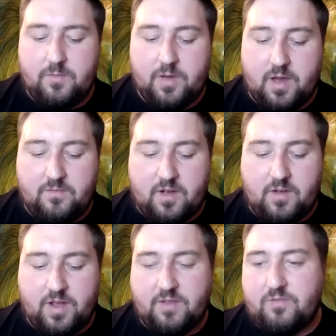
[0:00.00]
become
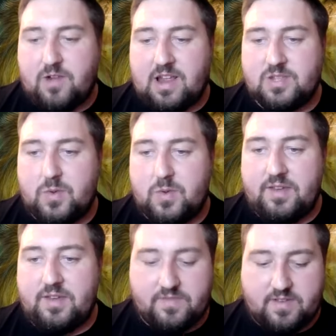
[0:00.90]
very good friends
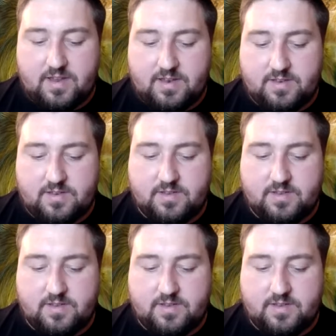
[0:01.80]
with, and